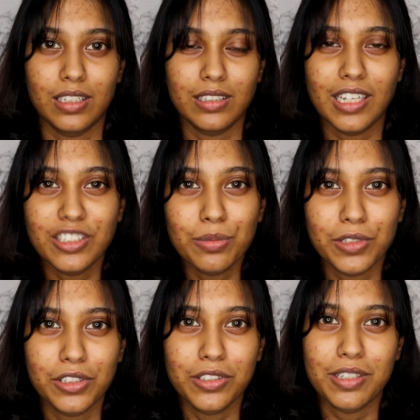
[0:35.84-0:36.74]
I just
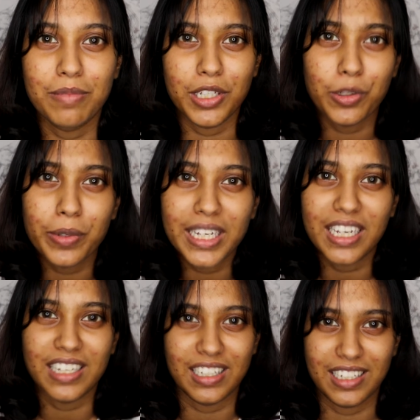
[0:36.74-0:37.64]
want to do something
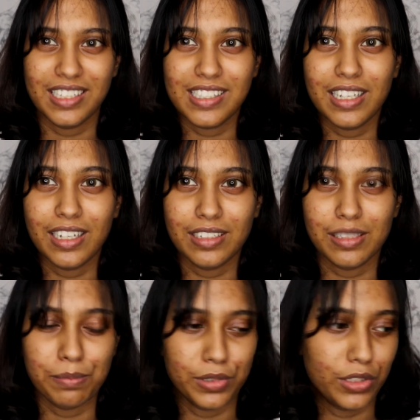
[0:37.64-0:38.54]
quick and easy and
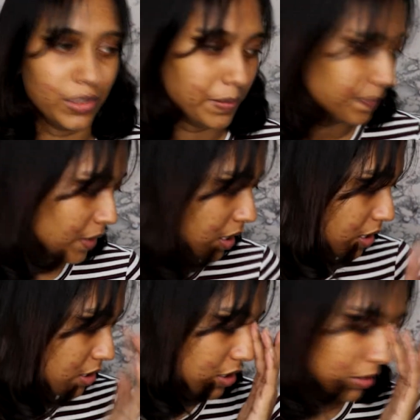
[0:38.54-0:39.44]
simple to do,
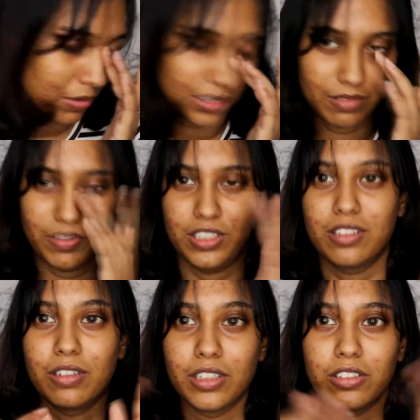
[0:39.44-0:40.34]
so we're
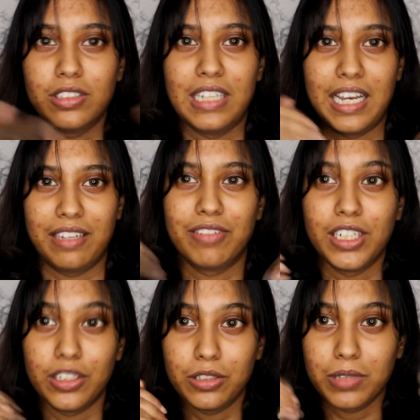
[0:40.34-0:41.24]
just going to dive
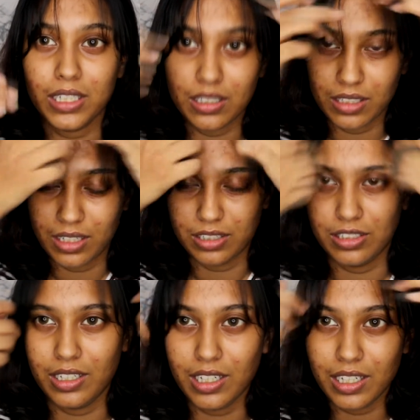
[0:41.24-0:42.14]
into it.
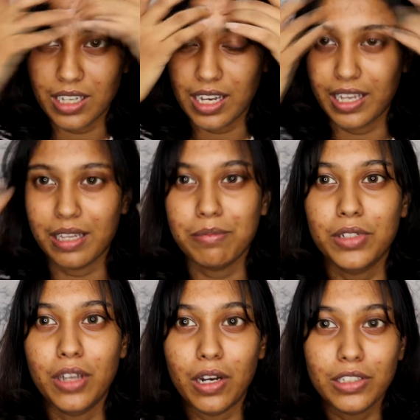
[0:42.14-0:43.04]
Today I
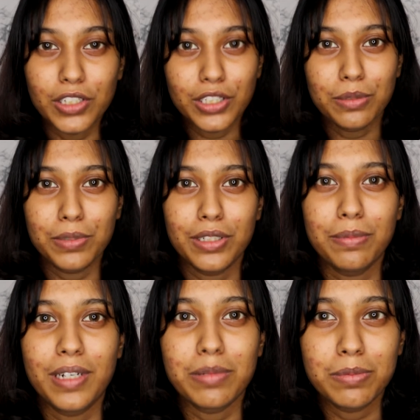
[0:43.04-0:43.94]
am not going to put
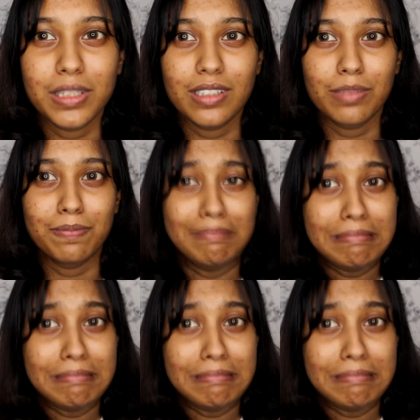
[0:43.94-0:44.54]
a primer because